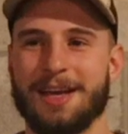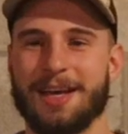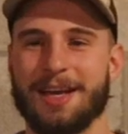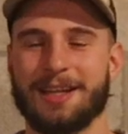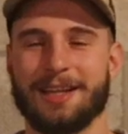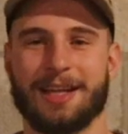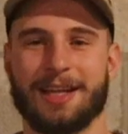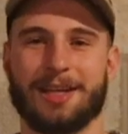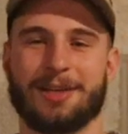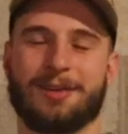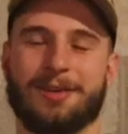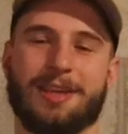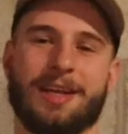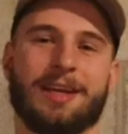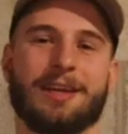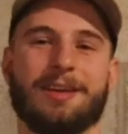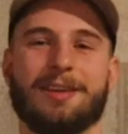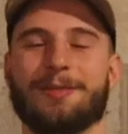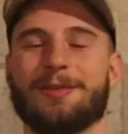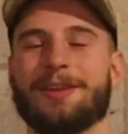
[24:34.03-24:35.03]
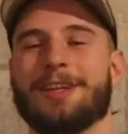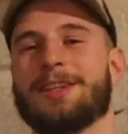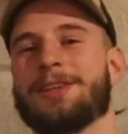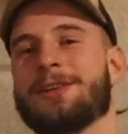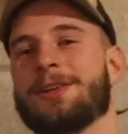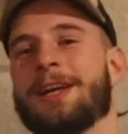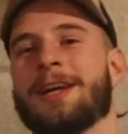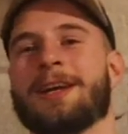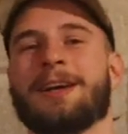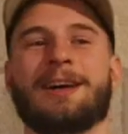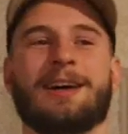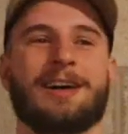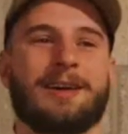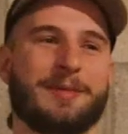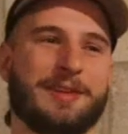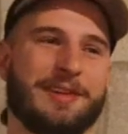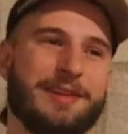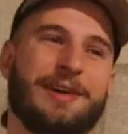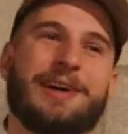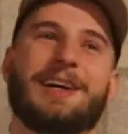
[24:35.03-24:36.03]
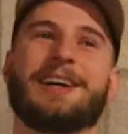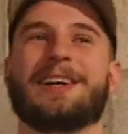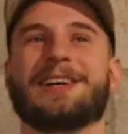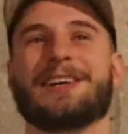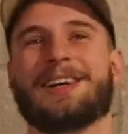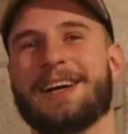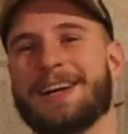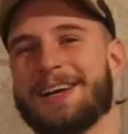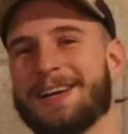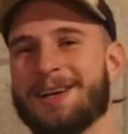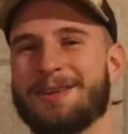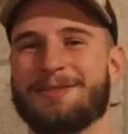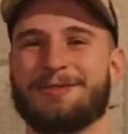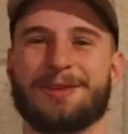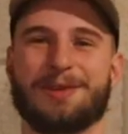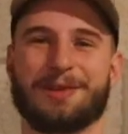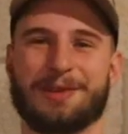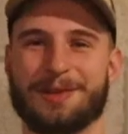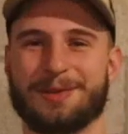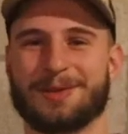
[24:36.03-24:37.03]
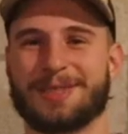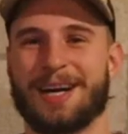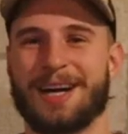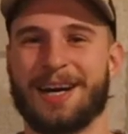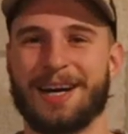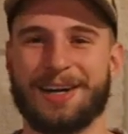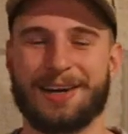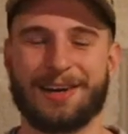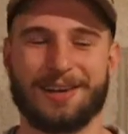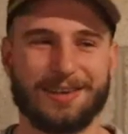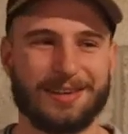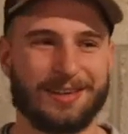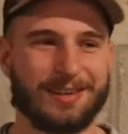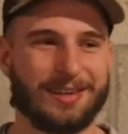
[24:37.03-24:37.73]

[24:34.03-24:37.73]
and then they get to the end of it and they're like, oh, I'm so hungry and I feel so tired.